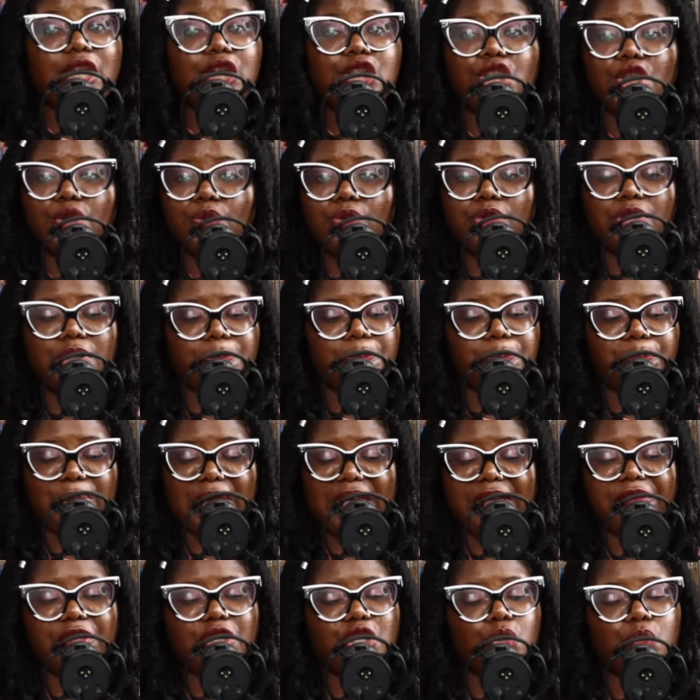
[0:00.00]
she would
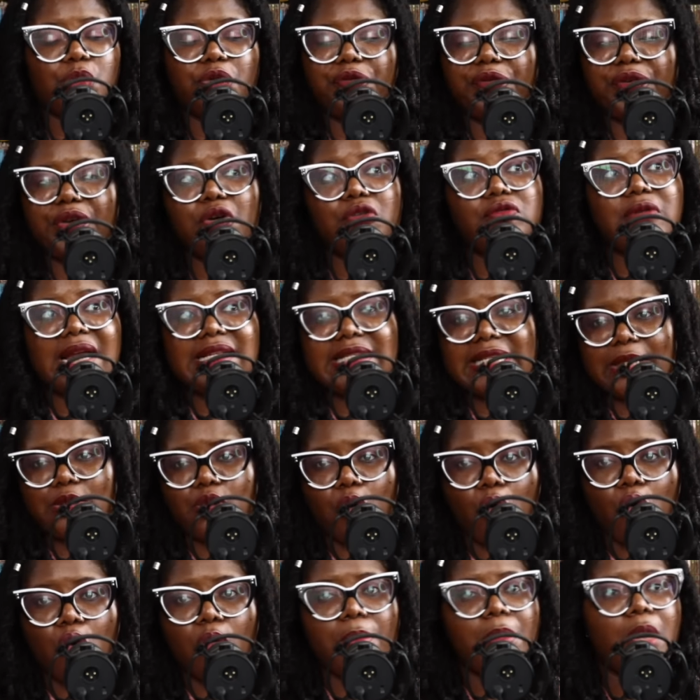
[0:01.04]
be she would feel right at
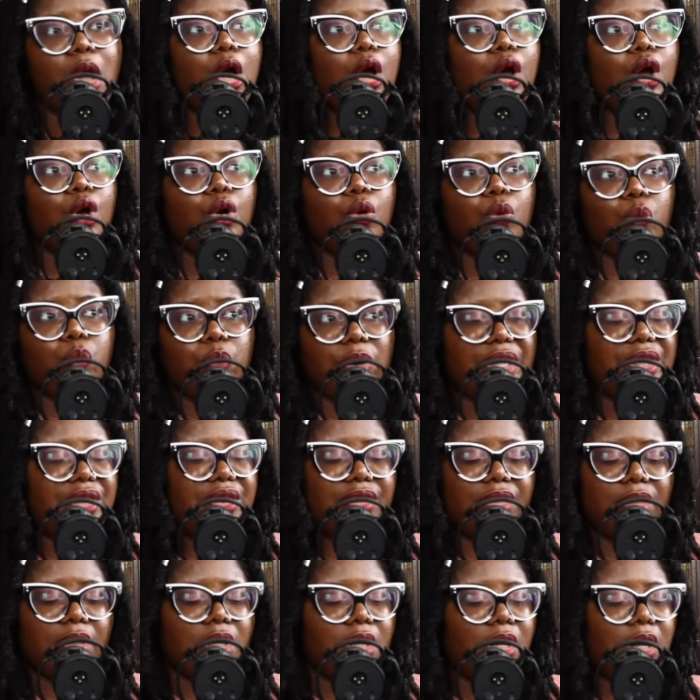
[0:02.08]
home
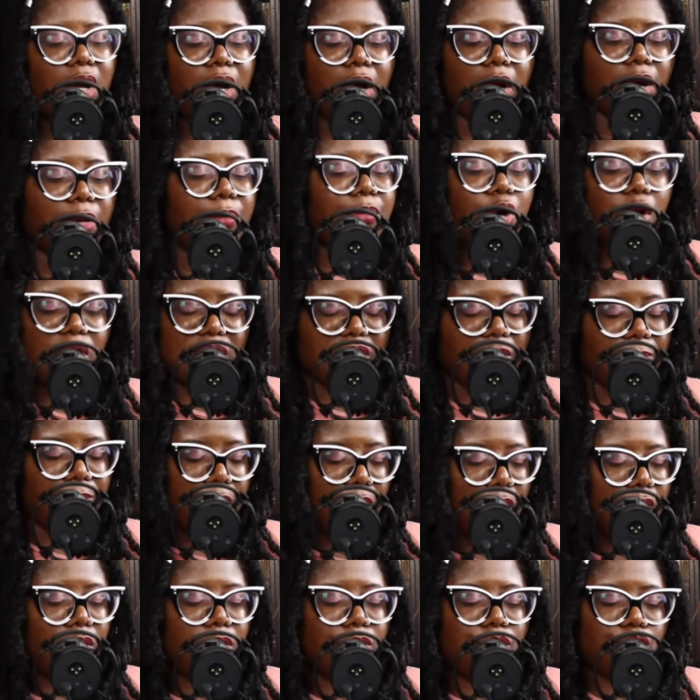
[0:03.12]
with um Gossip
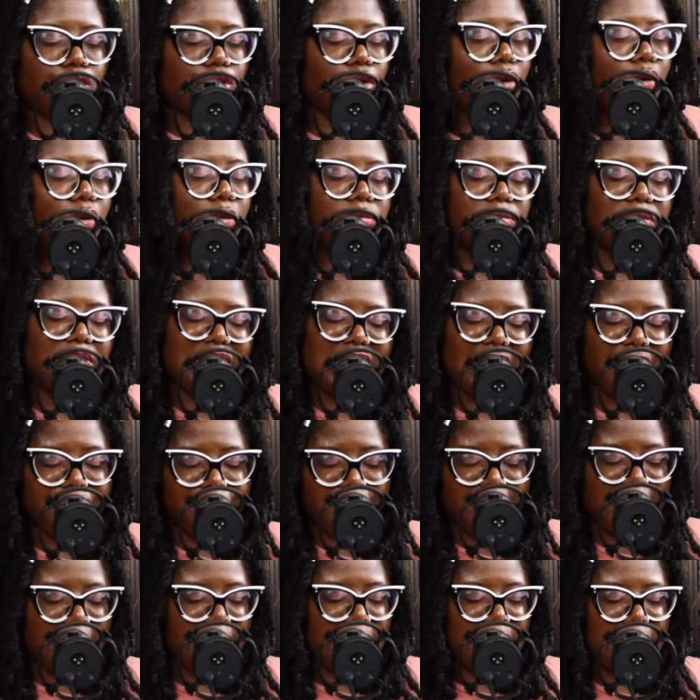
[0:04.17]
Girl. So
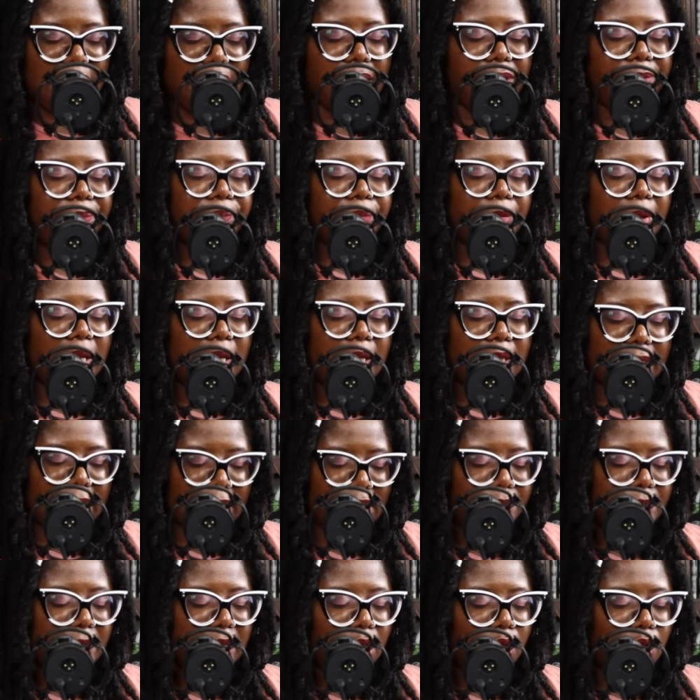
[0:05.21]
definitely Lady
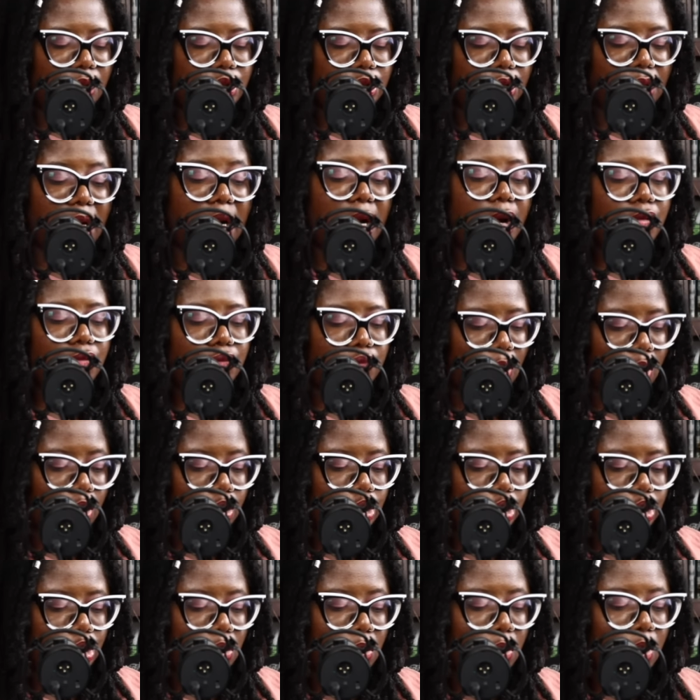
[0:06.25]
Malhotra, wrong
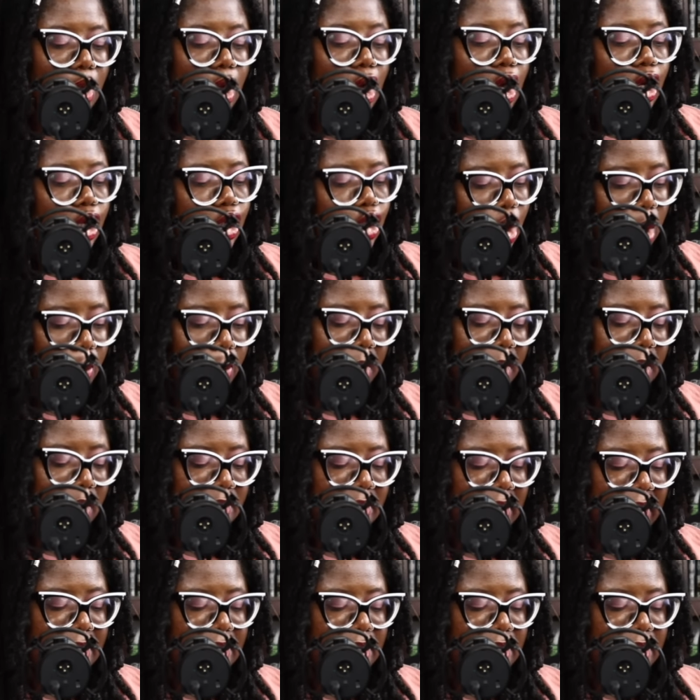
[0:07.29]
show. Someone else that is